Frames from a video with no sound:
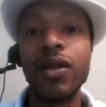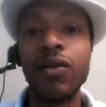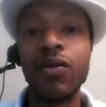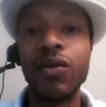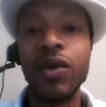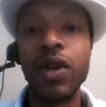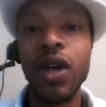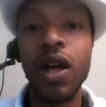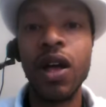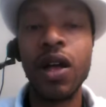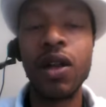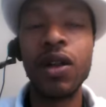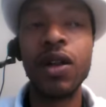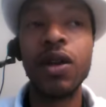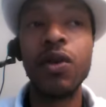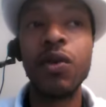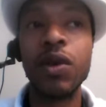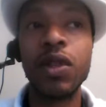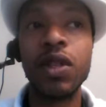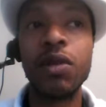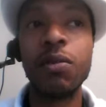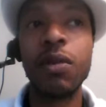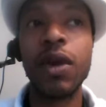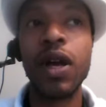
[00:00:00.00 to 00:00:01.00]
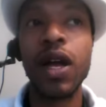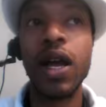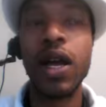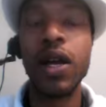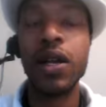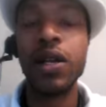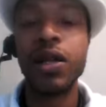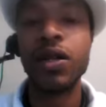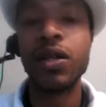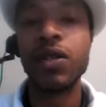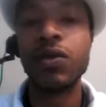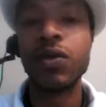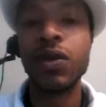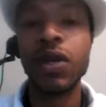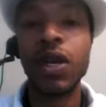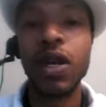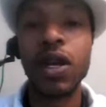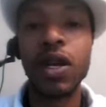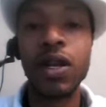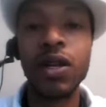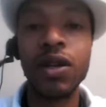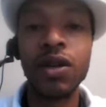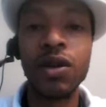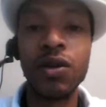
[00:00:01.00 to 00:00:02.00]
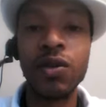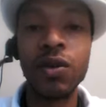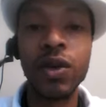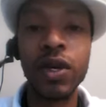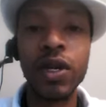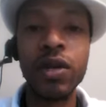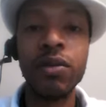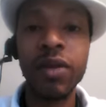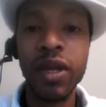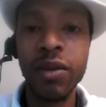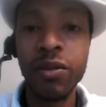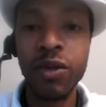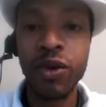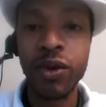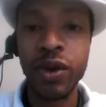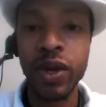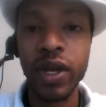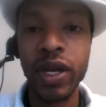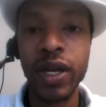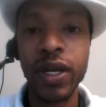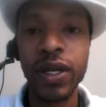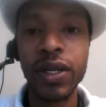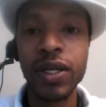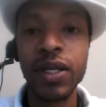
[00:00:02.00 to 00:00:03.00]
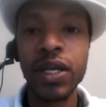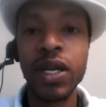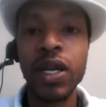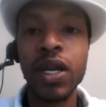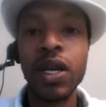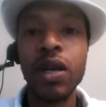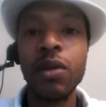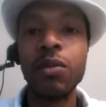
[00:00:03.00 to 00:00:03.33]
We all know what the mind is. We all know what memory is.